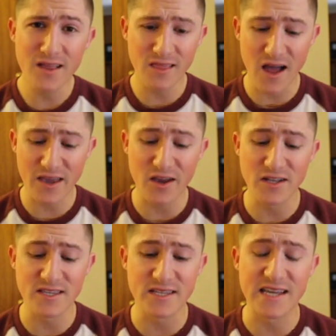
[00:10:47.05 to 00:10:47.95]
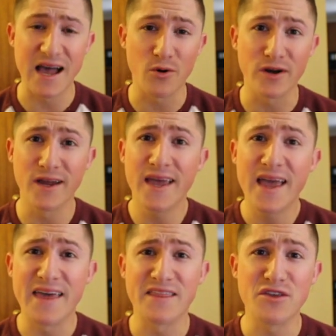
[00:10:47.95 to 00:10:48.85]
locking onto the tower.
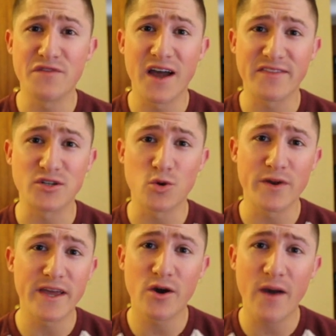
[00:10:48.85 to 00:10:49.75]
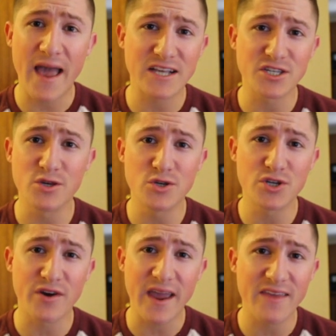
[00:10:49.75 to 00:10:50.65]
And then you've got the Tornado,
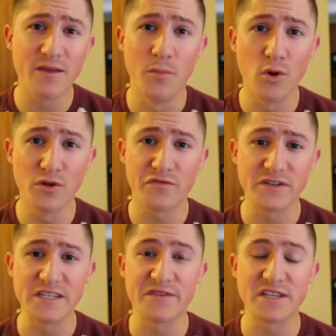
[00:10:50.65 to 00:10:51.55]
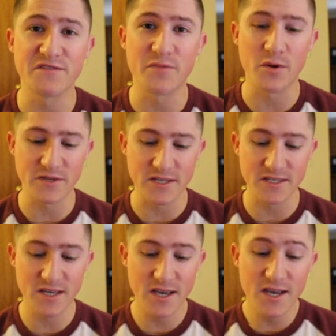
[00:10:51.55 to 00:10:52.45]
Executioner, and the Bowler for defensive
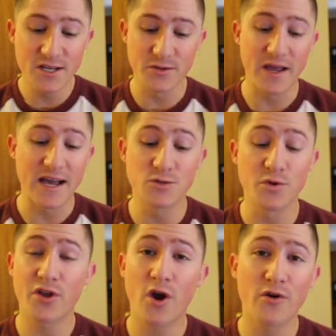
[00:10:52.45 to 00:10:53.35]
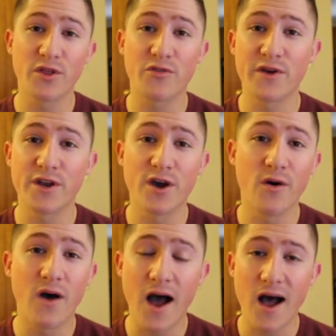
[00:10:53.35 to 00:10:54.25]
purposes. So guys, we're currently
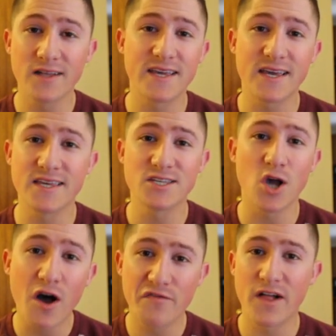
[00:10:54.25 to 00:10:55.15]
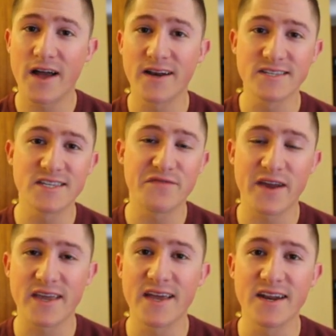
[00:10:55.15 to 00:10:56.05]
3-0. I'll take this offline, and I'll see if
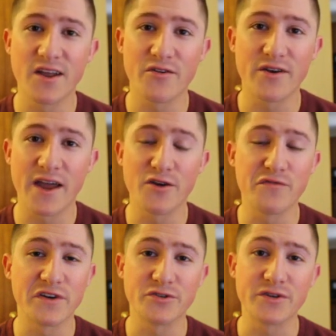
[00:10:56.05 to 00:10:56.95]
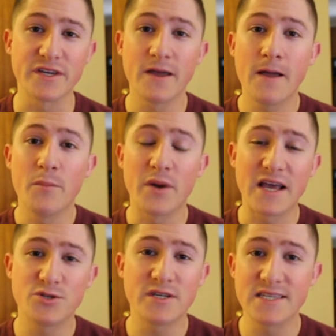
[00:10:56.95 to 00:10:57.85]
I can get another 9-0 victory. But
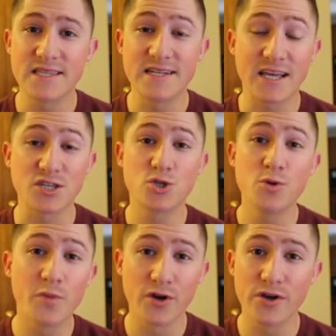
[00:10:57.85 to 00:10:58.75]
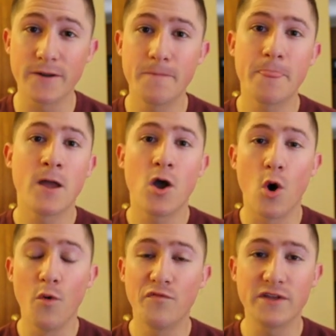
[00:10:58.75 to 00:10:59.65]
as you can see, the deck is super good.
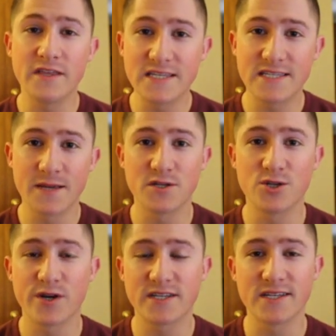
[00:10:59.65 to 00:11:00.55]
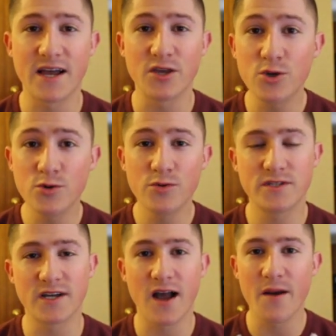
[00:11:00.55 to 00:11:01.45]
Hopefully these tips and tricks allow you
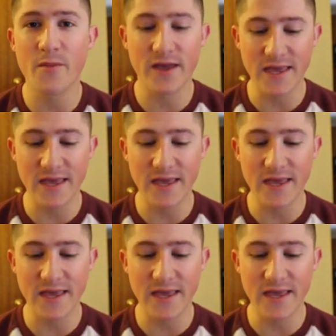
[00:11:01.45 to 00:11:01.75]
to come